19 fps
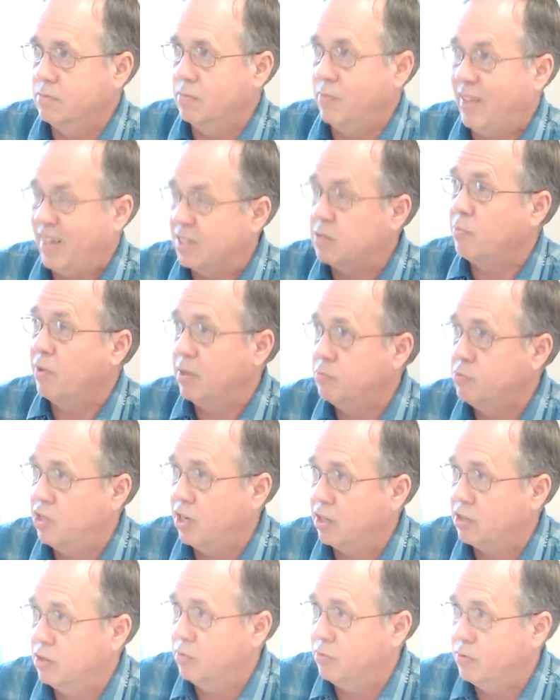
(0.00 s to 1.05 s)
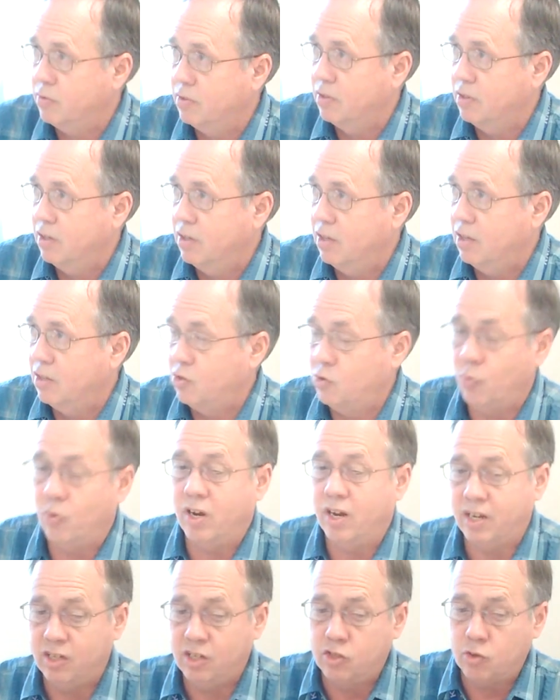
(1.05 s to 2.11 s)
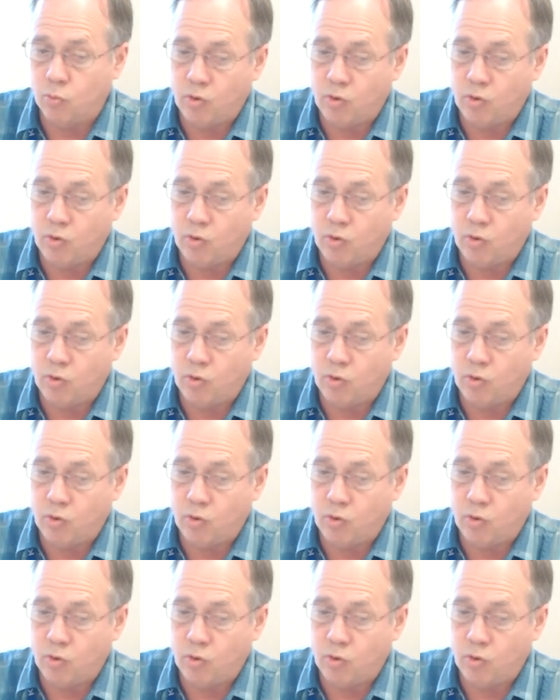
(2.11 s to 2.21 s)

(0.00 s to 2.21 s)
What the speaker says: That's my objective. Do I need to